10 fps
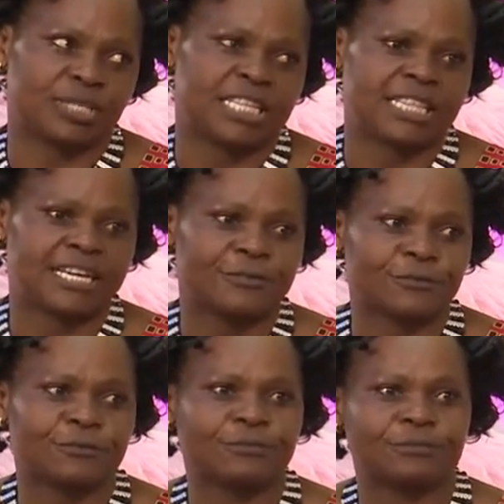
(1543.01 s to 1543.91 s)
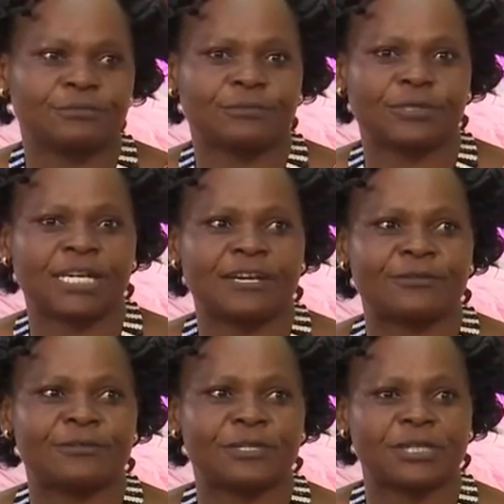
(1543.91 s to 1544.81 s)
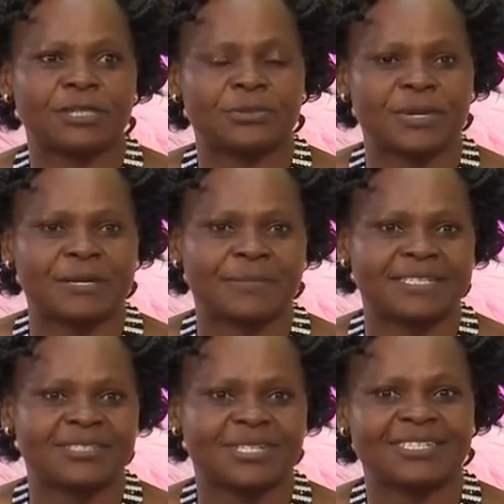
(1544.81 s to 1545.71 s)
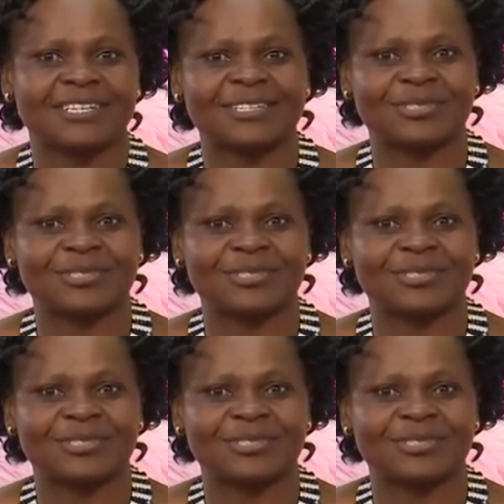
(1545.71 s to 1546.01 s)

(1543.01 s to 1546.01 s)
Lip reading: In that room, we had only one mattress,